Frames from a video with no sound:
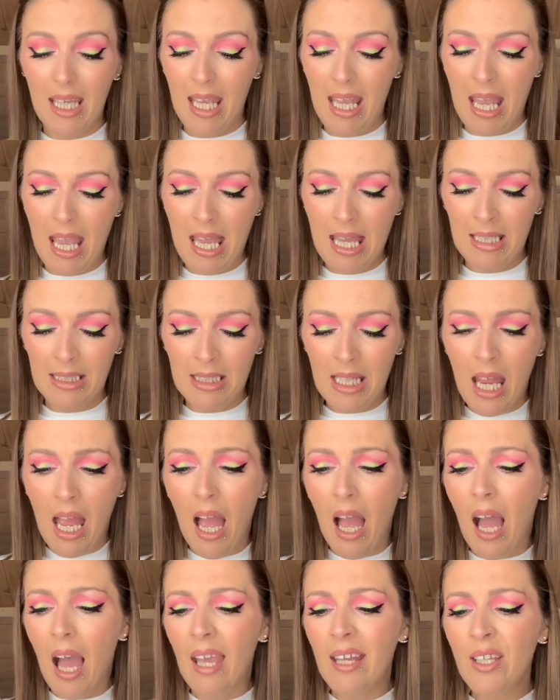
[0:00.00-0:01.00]
And
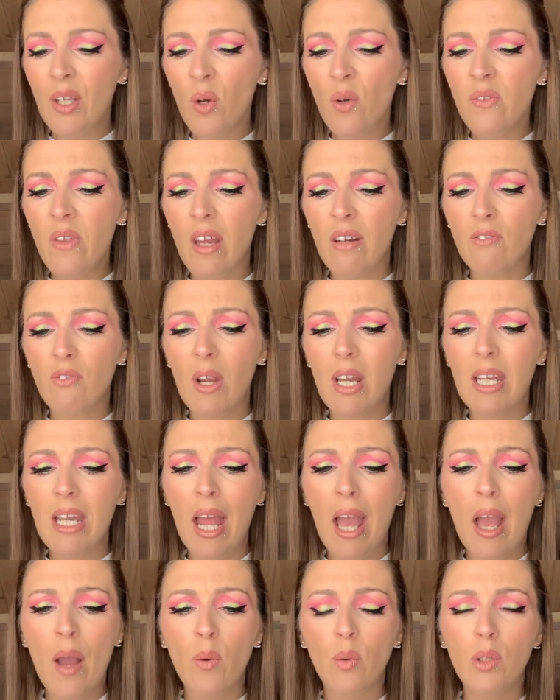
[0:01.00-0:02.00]
I know that right
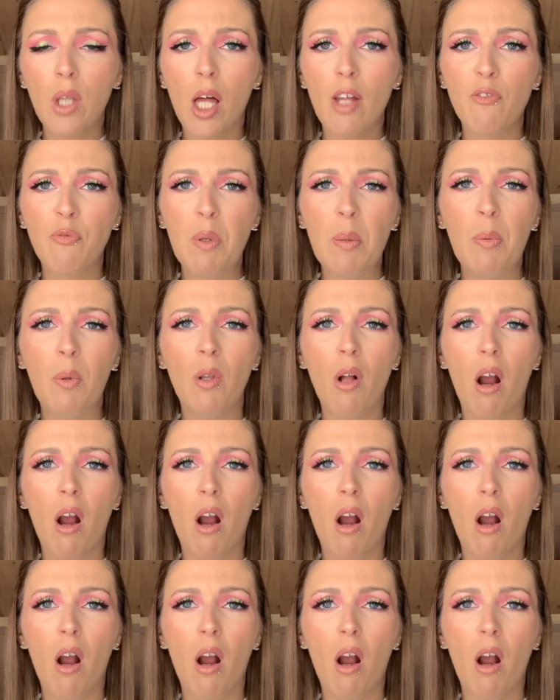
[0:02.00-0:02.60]
now a lot of people